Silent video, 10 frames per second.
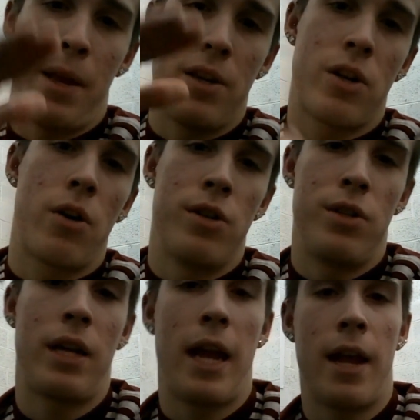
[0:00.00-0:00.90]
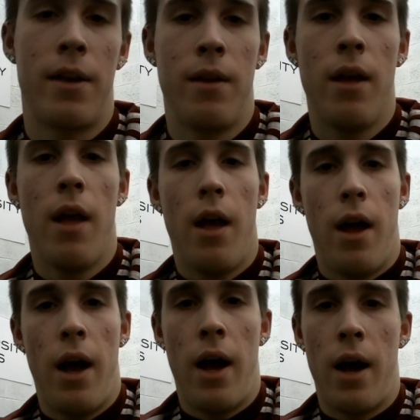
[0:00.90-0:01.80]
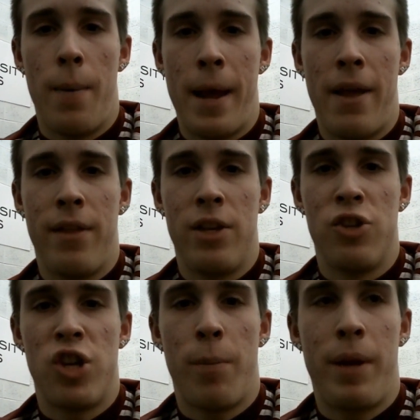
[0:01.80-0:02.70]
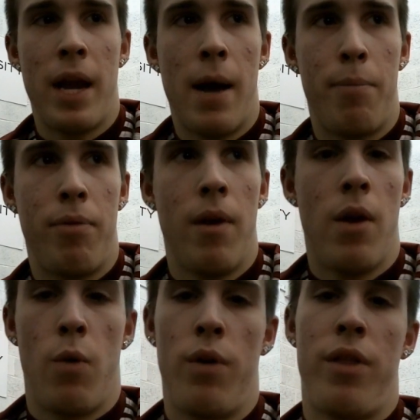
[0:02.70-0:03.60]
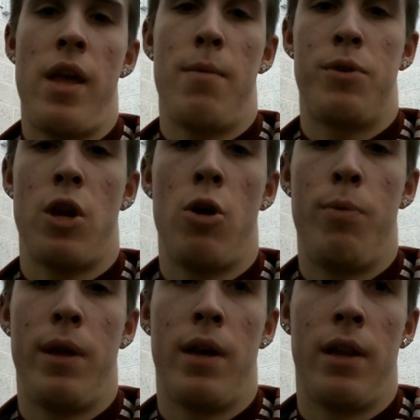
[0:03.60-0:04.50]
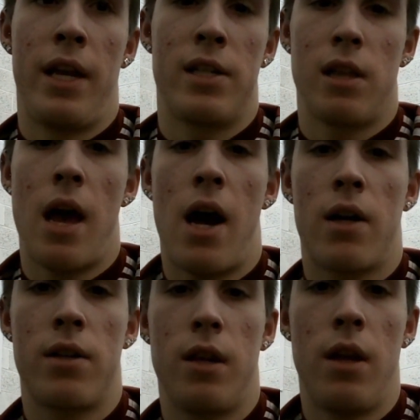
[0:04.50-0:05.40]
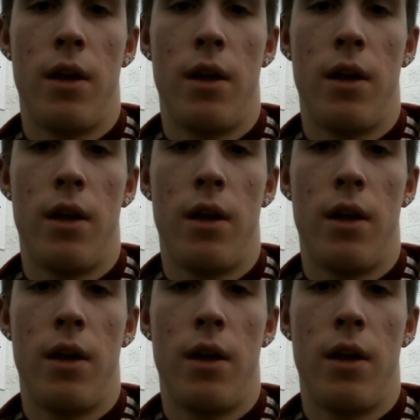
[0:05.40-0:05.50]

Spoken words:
it as hard as you can, and then jumping up with hips open and legs locked,